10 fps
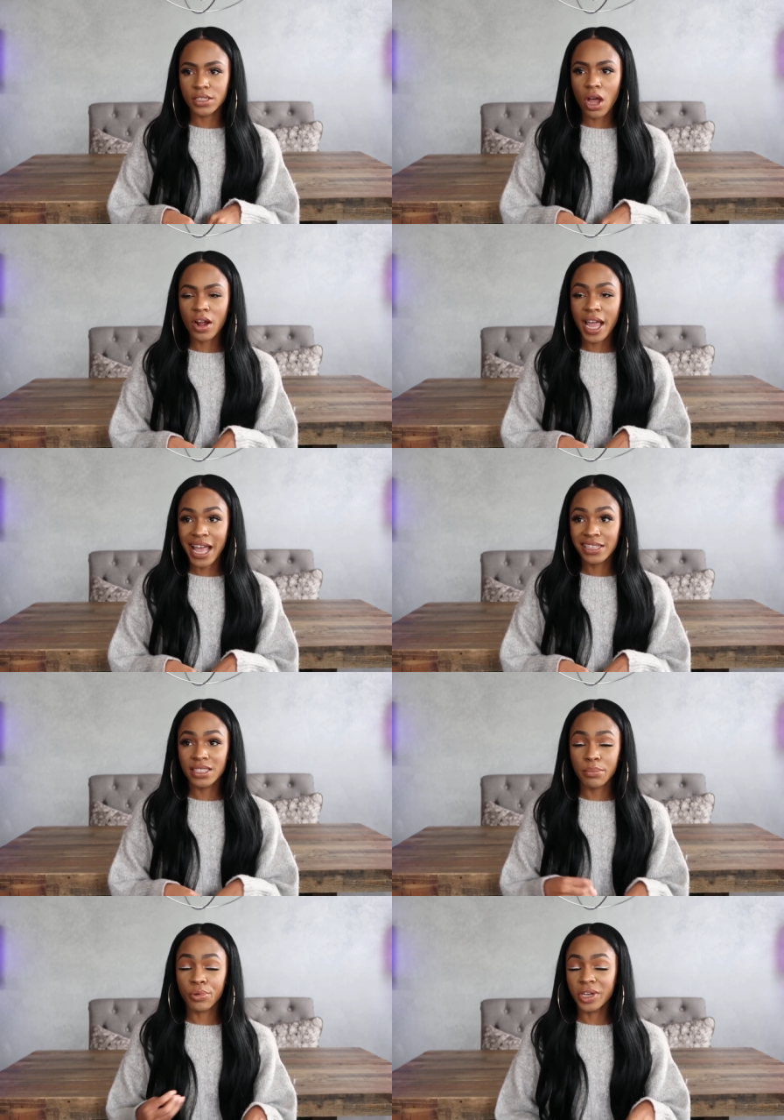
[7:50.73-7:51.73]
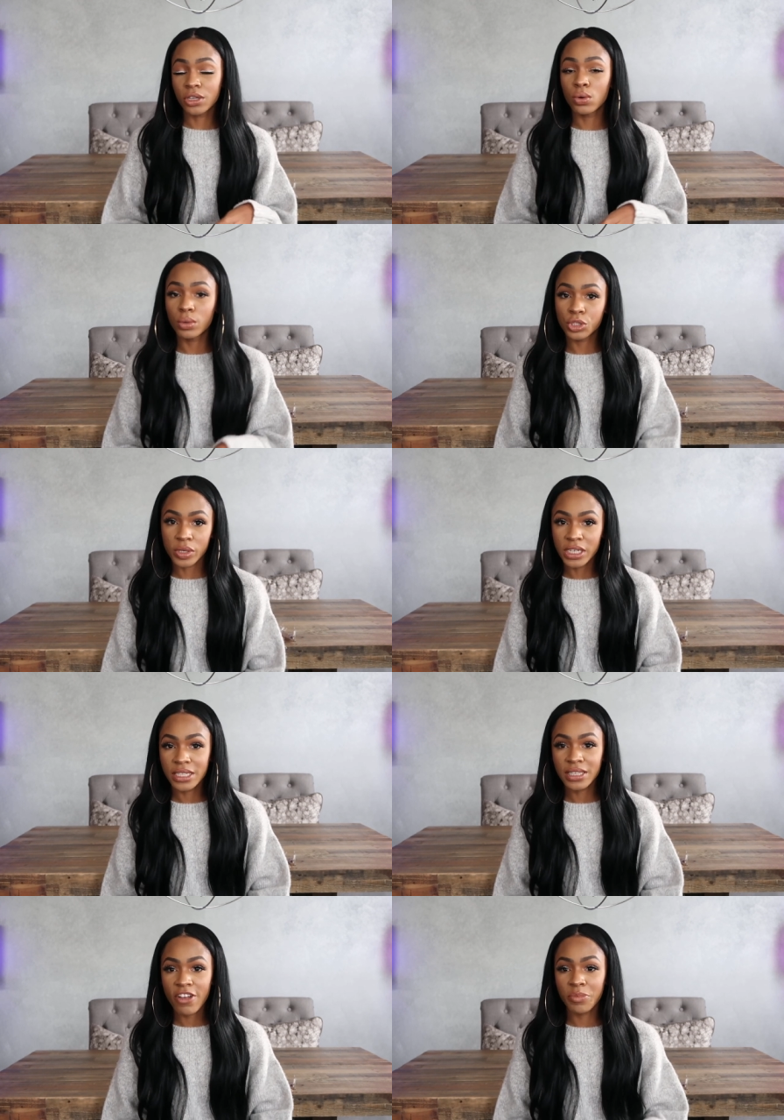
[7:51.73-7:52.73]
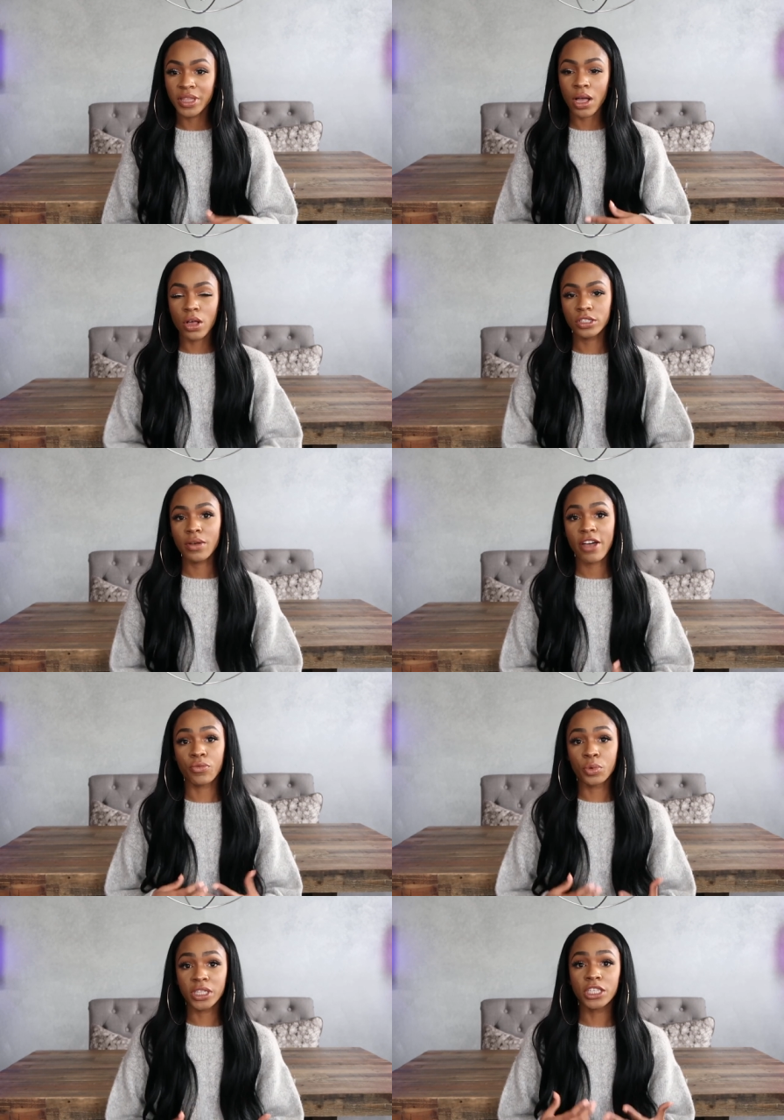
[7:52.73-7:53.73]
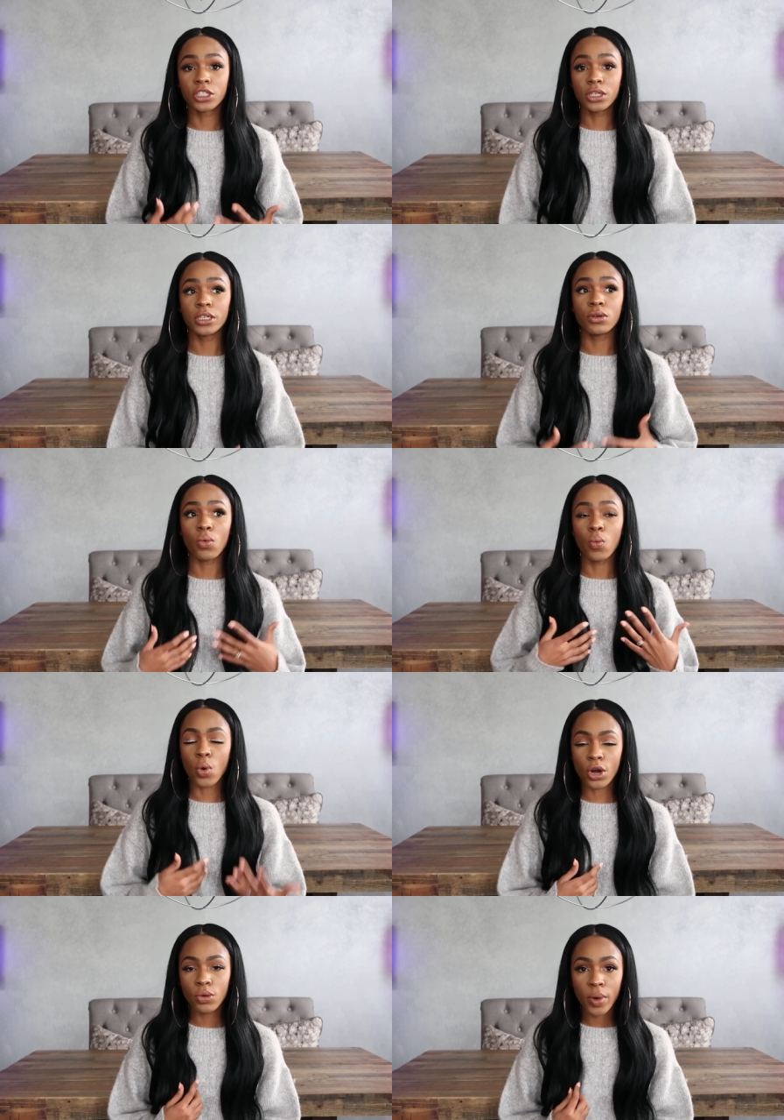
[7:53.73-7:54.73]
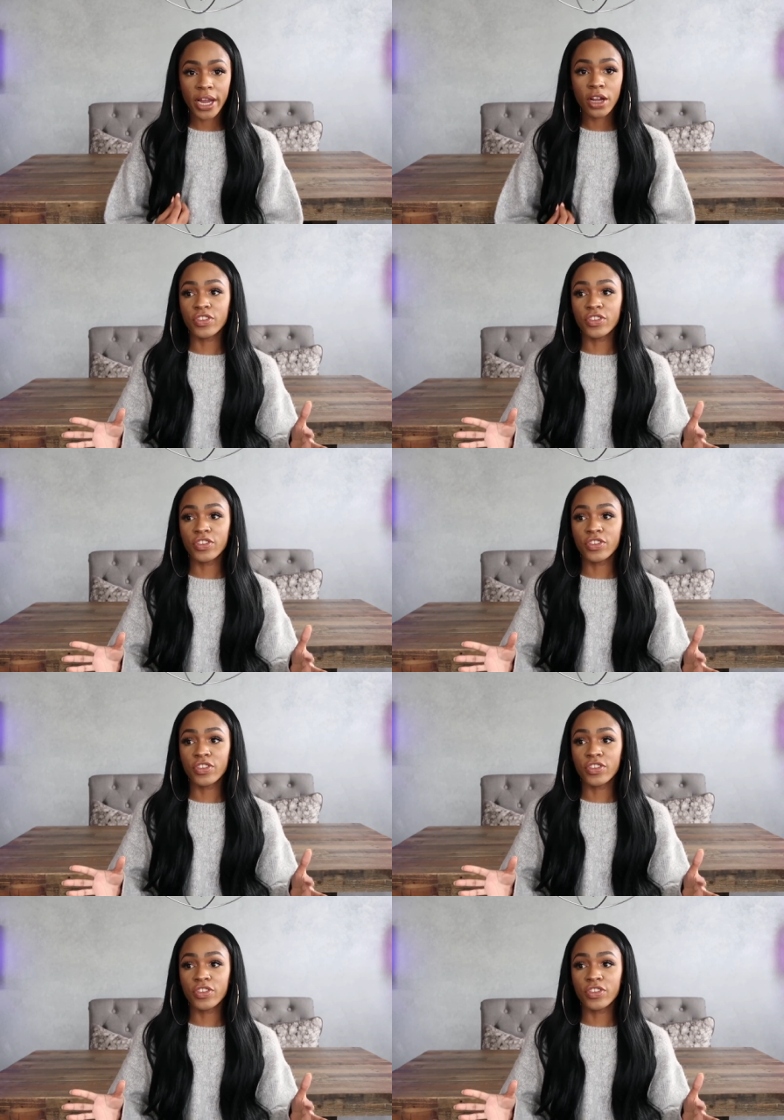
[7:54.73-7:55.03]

Zara has some pretty cool trendy stuff, but they also have really good workwear.